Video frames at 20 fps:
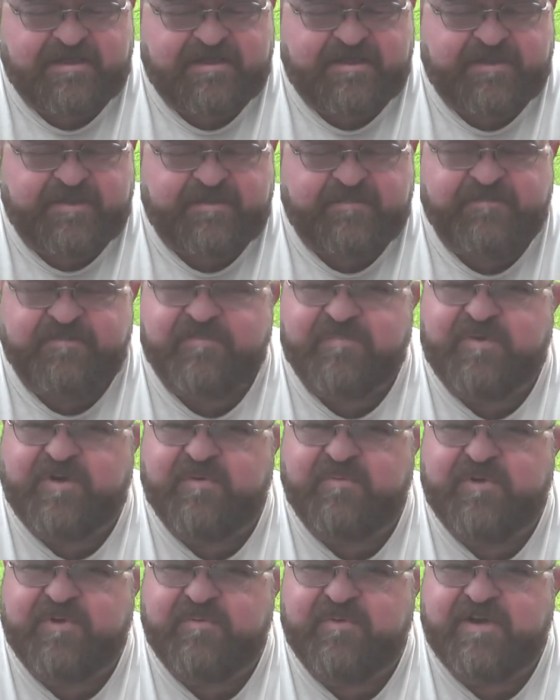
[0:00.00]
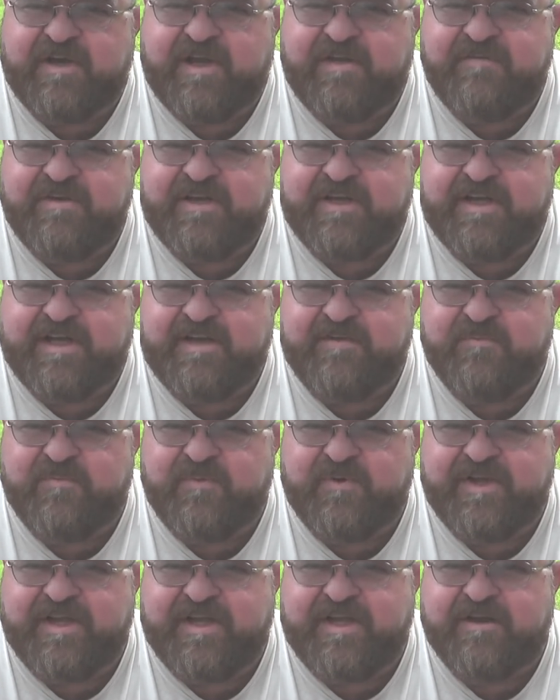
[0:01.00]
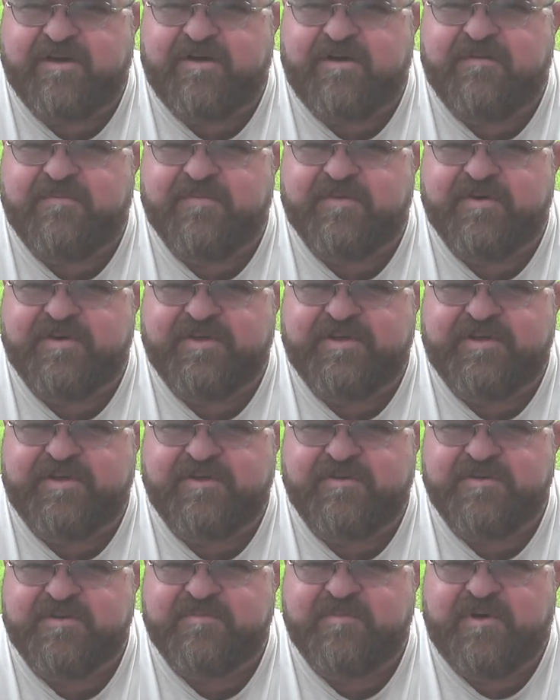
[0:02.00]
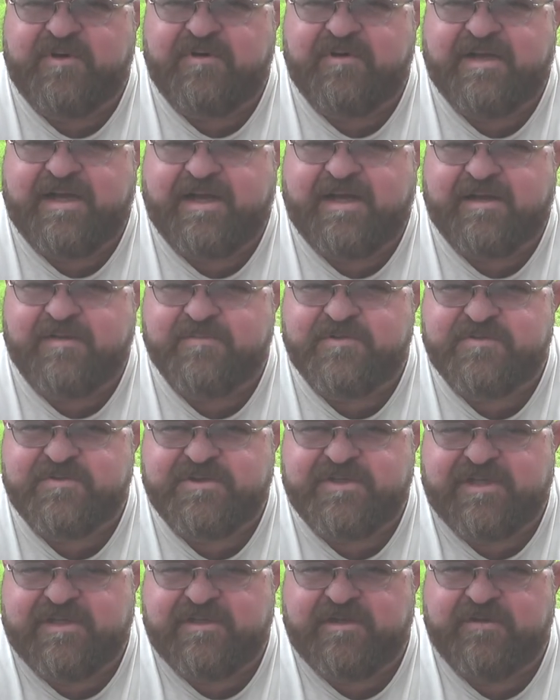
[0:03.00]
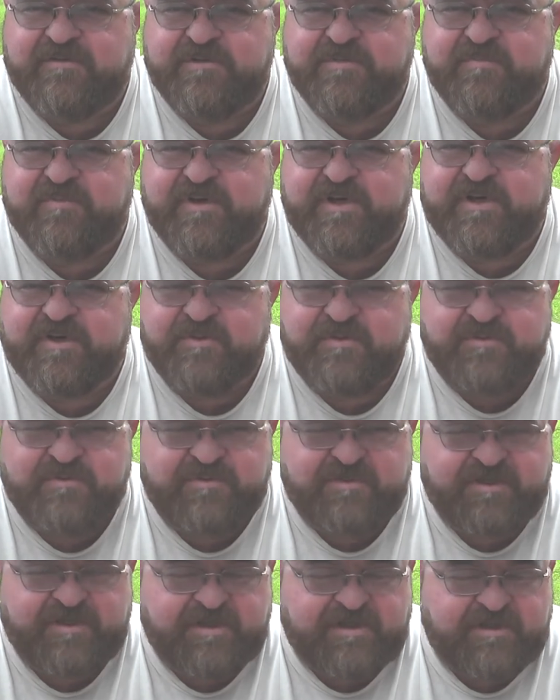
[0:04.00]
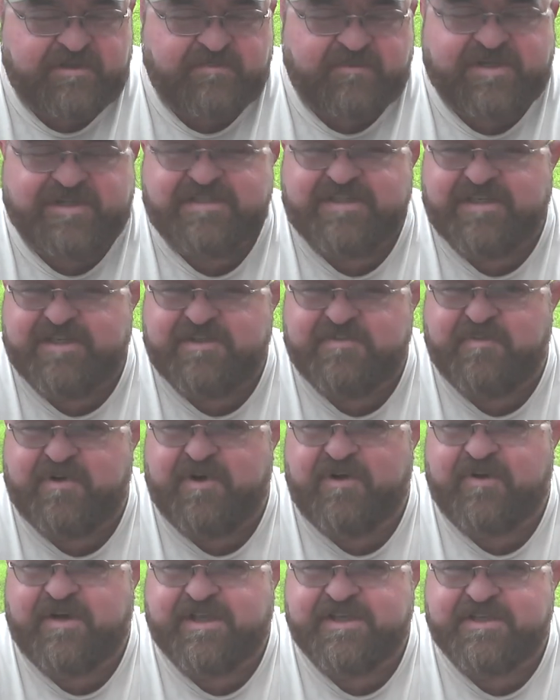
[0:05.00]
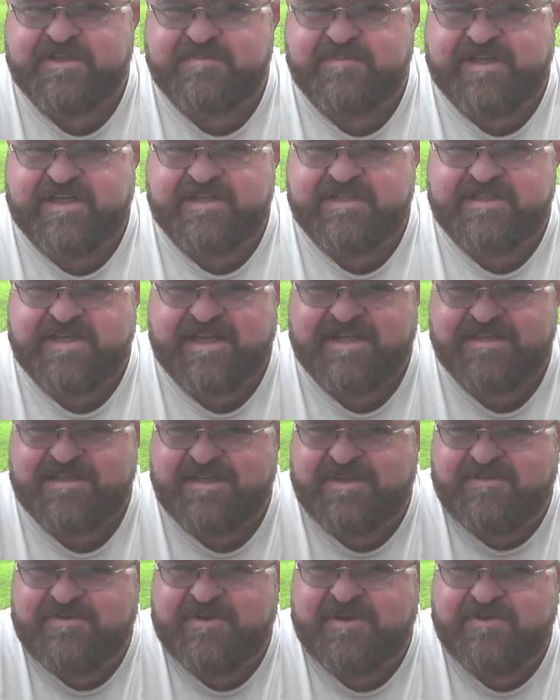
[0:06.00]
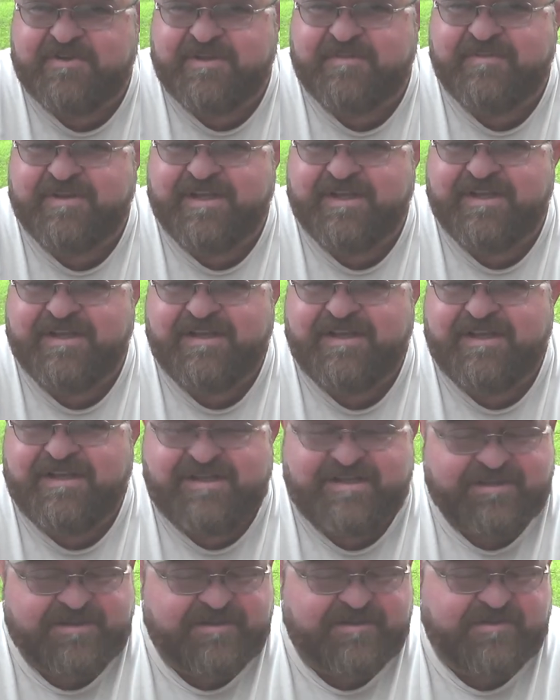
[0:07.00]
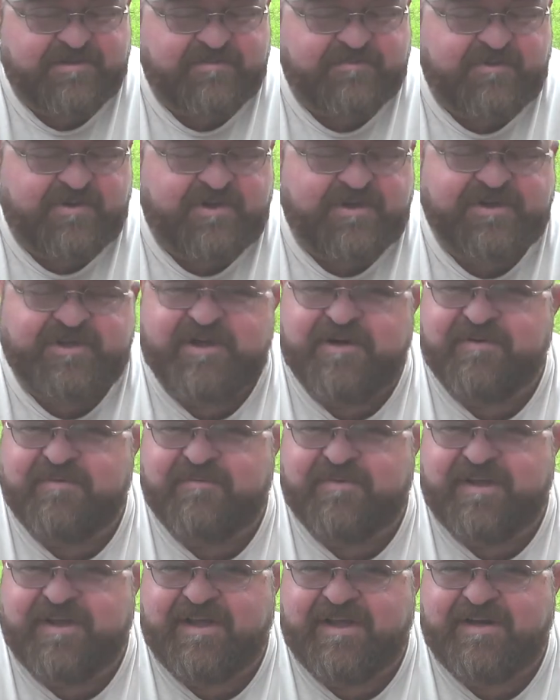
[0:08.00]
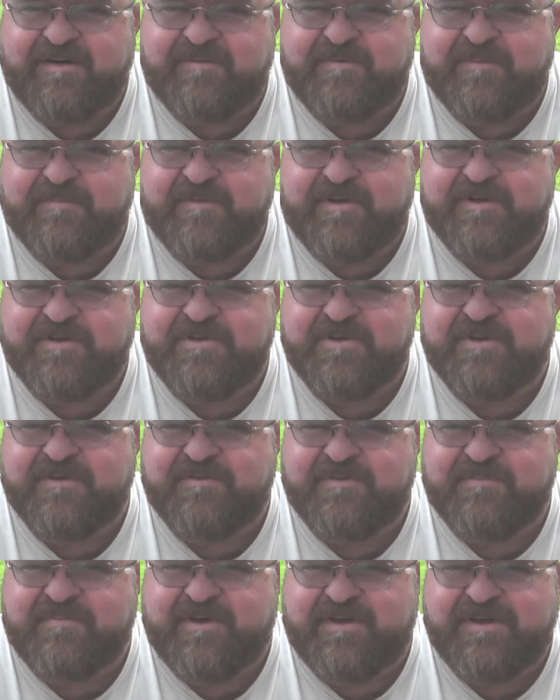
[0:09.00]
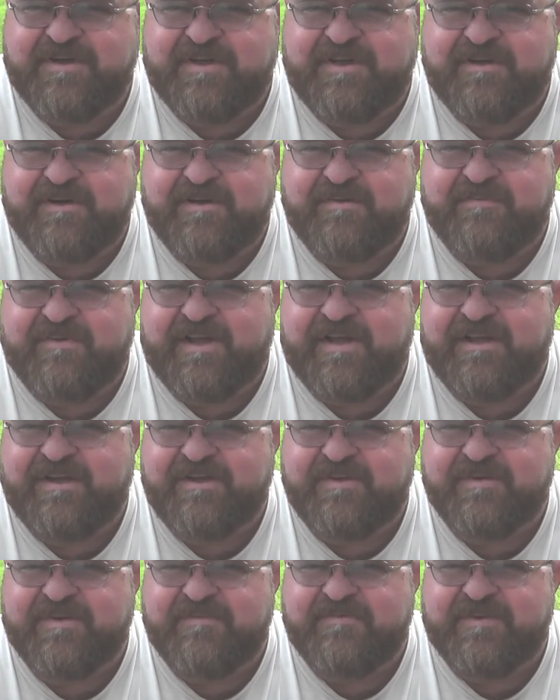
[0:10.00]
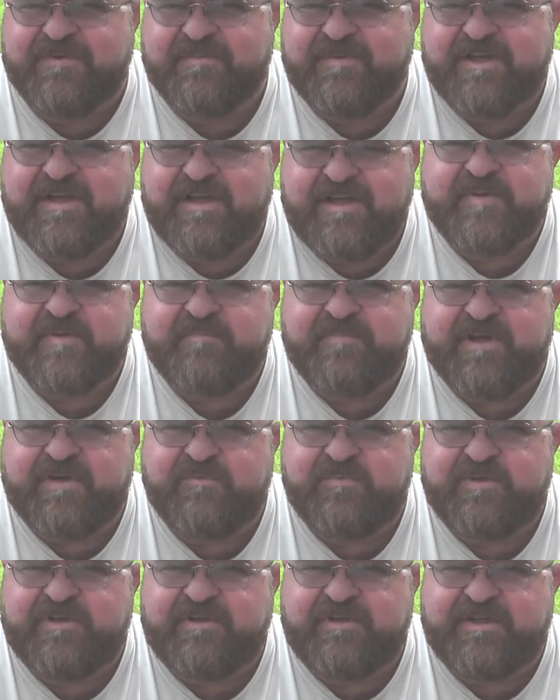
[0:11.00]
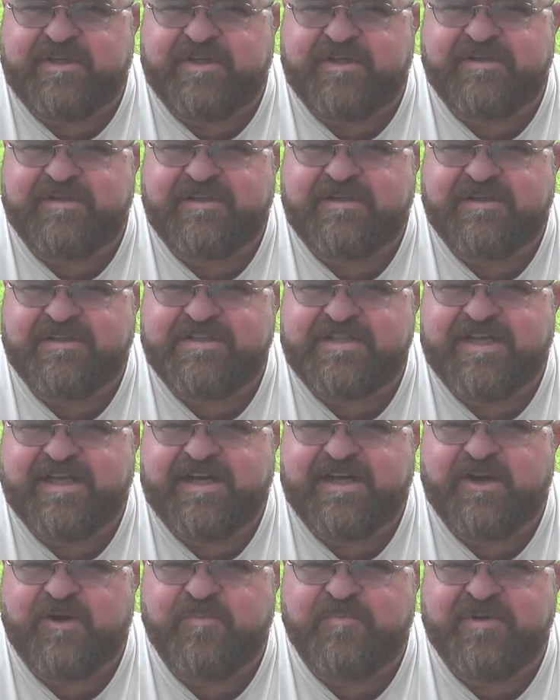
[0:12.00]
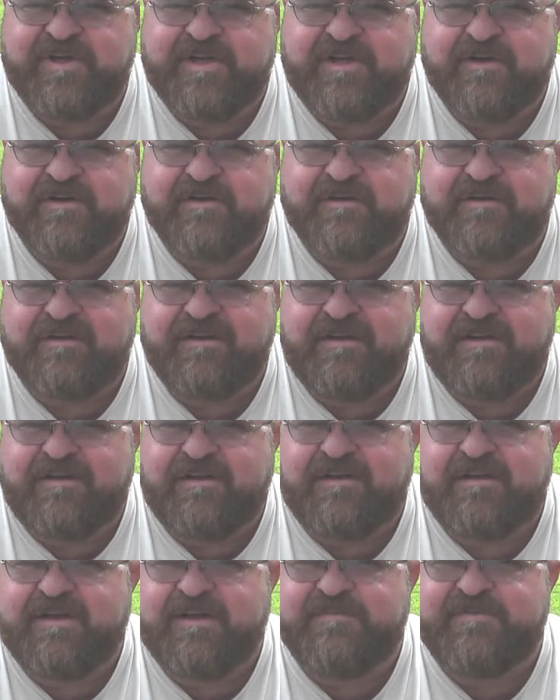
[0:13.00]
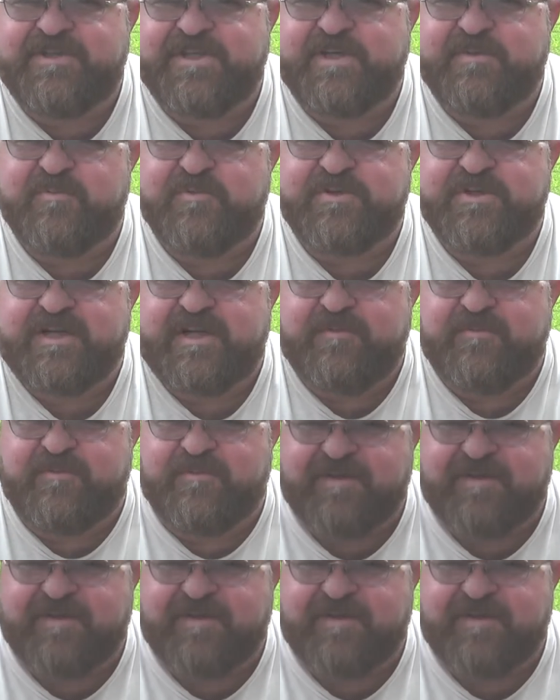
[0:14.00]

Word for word: you know, we were having a giveaway, he offered two small items, which I thought was pretty cool. When I say small, I just mean the size. I don't know they mean the monetary. I'm not sure of the monetary value of them. But we'll let's get it open here. Enough jibber jabber,